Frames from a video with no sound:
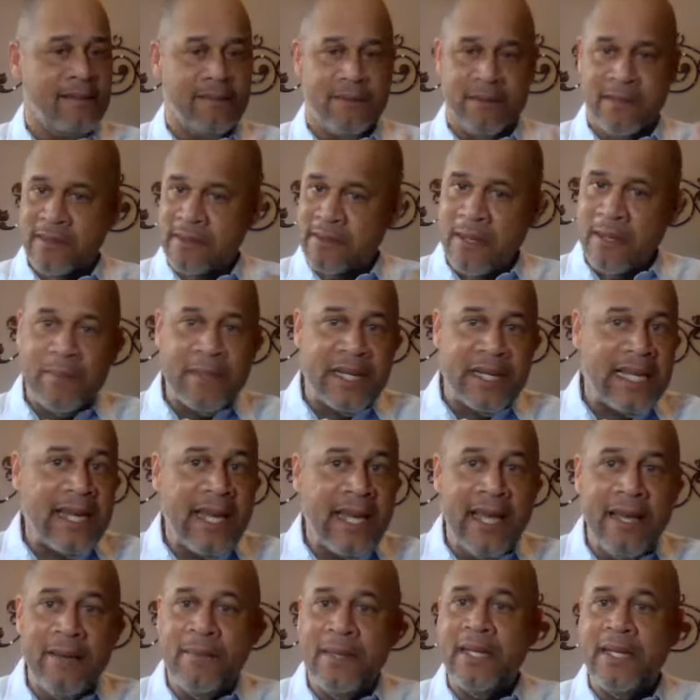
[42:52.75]
Somebody
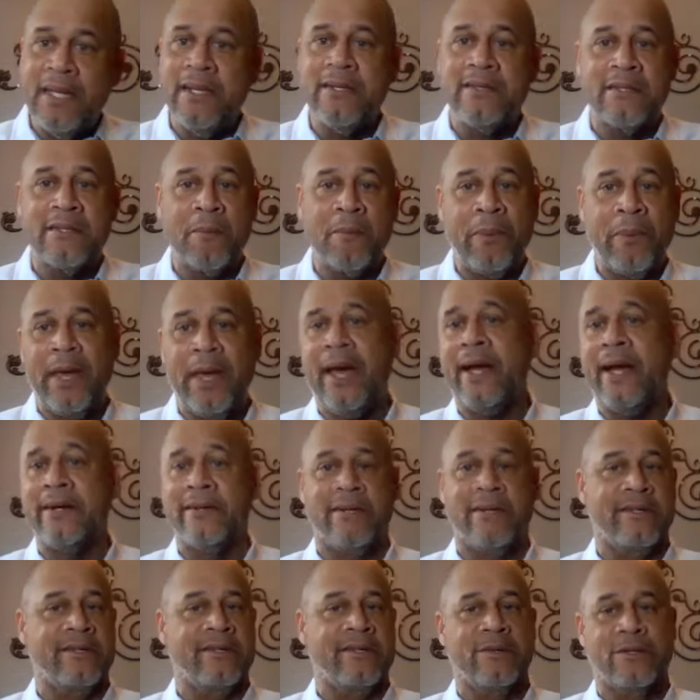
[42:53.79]
came in as a
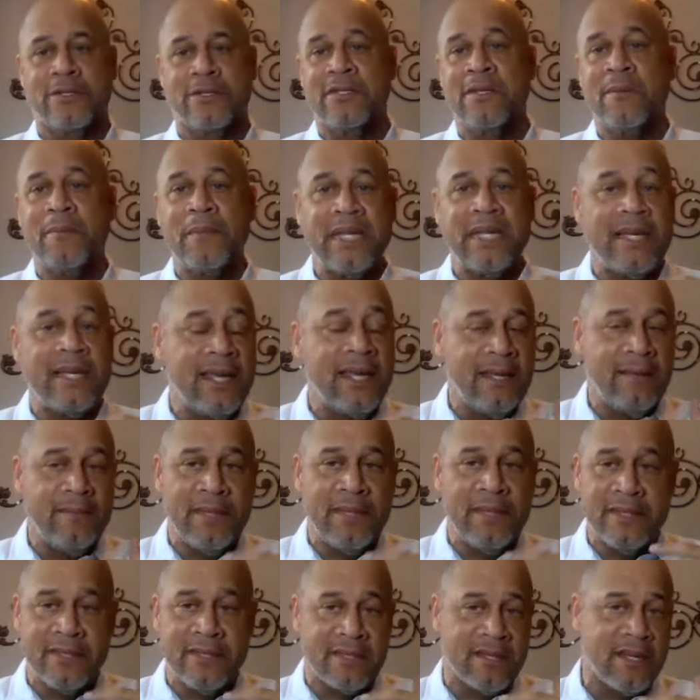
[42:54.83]
packer, or somebody came in
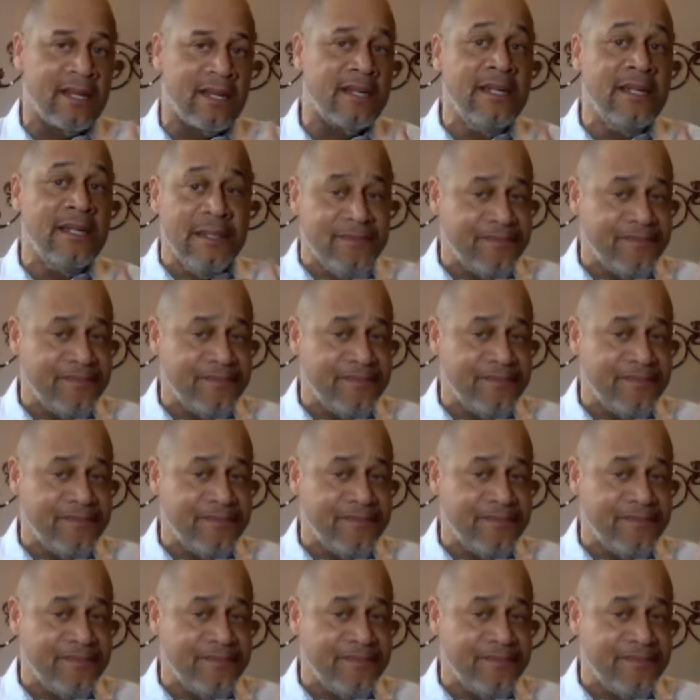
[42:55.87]
as a